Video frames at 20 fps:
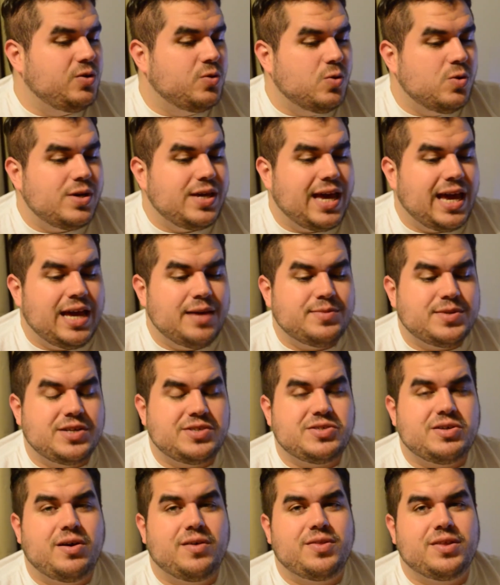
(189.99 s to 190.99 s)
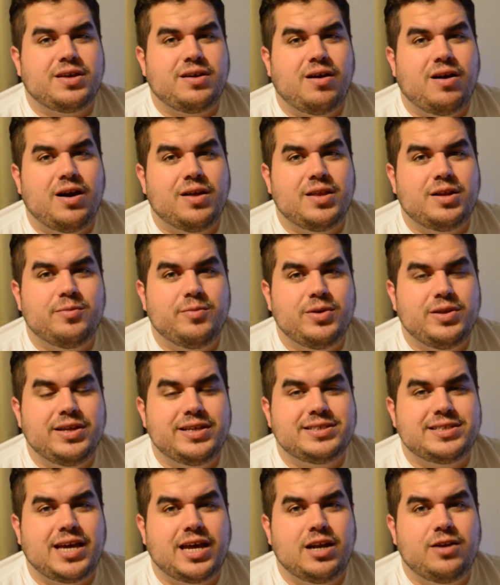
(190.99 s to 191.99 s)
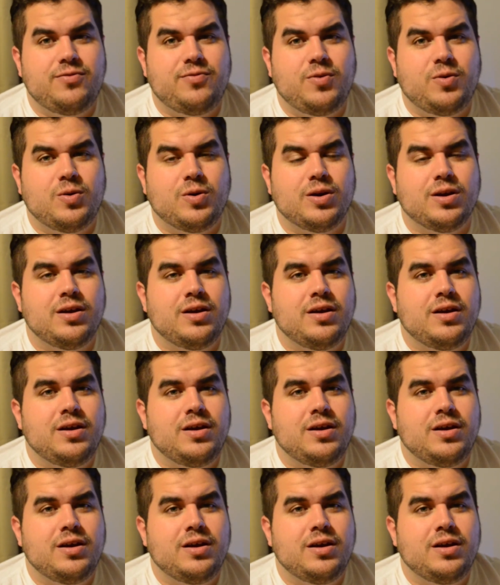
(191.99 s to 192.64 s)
cool games I saw at the con that I'm really excited for.